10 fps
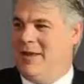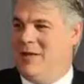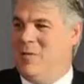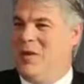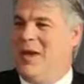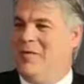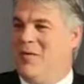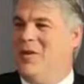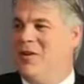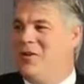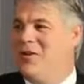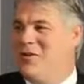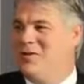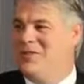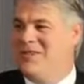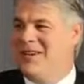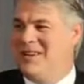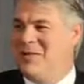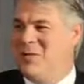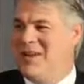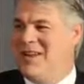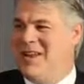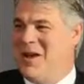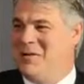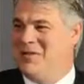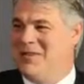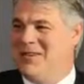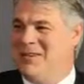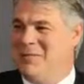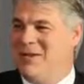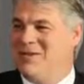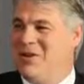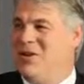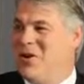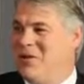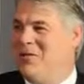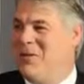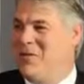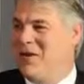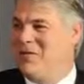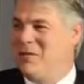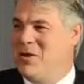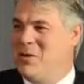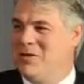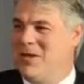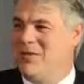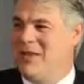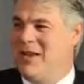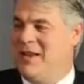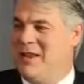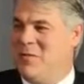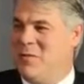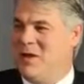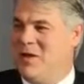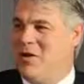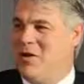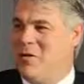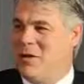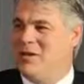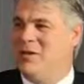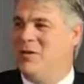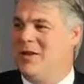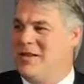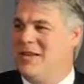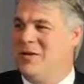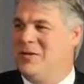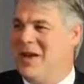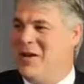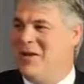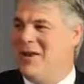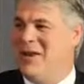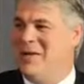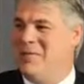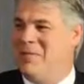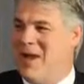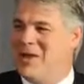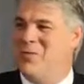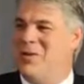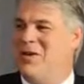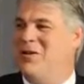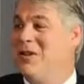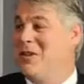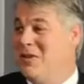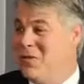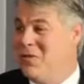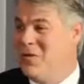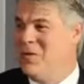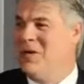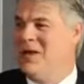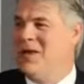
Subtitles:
We had very good news that we had announced based on our feedback from the US FDA that we are going to continue down a pathway called a de novo